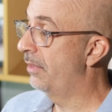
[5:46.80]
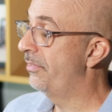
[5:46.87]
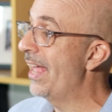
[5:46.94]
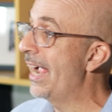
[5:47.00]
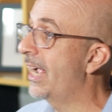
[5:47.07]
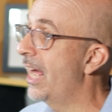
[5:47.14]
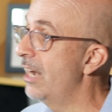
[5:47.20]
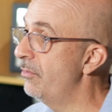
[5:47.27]

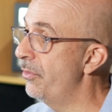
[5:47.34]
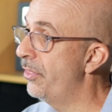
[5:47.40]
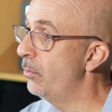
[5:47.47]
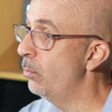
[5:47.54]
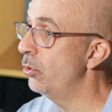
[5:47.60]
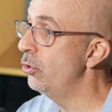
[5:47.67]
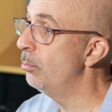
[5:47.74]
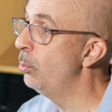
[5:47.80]
that kind of a thing
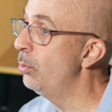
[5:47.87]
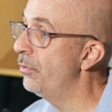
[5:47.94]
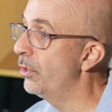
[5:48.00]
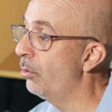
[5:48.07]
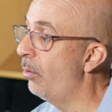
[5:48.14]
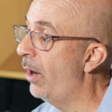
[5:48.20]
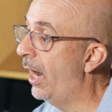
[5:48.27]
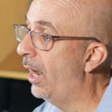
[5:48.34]
where you're moving
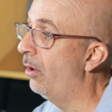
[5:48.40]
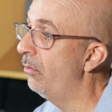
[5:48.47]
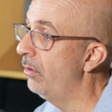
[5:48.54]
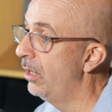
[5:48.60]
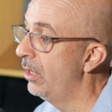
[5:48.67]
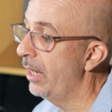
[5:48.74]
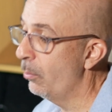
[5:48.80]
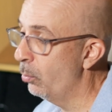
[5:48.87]
around,
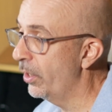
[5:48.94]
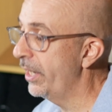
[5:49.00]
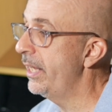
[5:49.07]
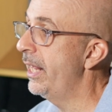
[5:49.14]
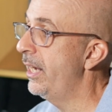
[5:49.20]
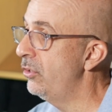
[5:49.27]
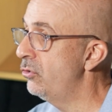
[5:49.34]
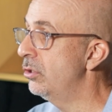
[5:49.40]
and we're going to
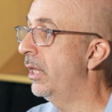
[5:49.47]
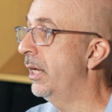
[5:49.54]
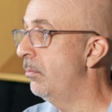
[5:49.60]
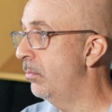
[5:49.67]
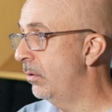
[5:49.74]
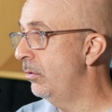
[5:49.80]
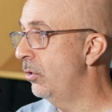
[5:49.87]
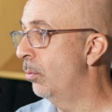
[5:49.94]
get into
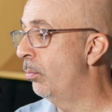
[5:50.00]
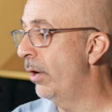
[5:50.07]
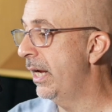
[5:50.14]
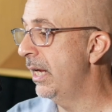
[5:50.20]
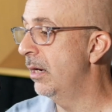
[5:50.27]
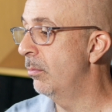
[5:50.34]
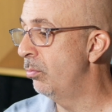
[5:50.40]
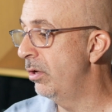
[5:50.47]

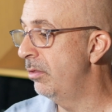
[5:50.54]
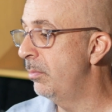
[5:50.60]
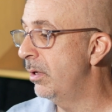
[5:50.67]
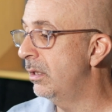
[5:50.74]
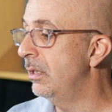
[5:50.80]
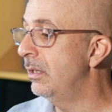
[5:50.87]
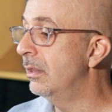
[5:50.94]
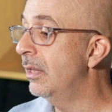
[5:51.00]
breaking it up
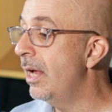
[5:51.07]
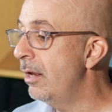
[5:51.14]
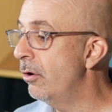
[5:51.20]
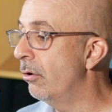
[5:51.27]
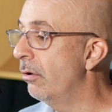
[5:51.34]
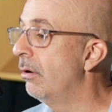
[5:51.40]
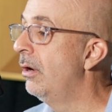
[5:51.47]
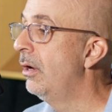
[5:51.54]
rhythmically
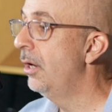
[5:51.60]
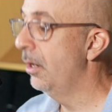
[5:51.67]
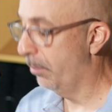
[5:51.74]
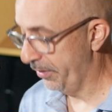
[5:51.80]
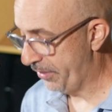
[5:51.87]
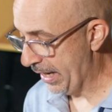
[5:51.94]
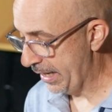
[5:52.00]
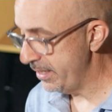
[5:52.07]
later,
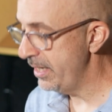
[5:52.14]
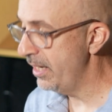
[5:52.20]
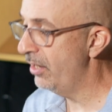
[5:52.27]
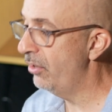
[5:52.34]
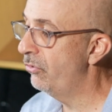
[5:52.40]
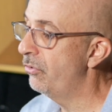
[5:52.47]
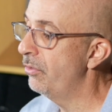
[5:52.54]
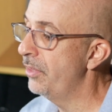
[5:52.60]
but the idea
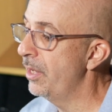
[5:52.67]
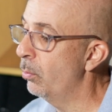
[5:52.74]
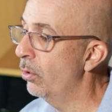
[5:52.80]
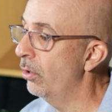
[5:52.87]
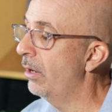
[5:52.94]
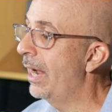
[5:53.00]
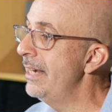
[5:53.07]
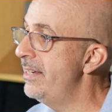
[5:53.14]
is that
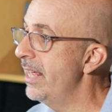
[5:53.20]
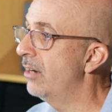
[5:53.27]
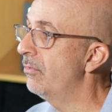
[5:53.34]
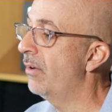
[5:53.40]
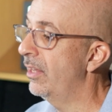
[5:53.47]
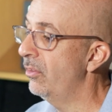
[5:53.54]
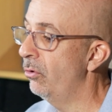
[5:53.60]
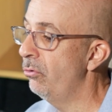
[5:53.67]
we're
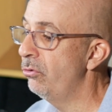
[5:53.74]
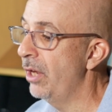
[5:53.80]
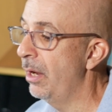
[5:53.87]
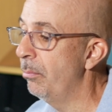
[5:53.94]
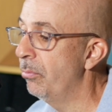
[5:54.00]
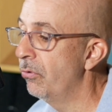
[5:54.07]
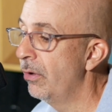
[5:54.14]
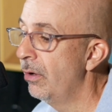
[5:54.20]
identifying those
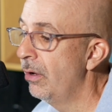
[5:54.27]
shapes.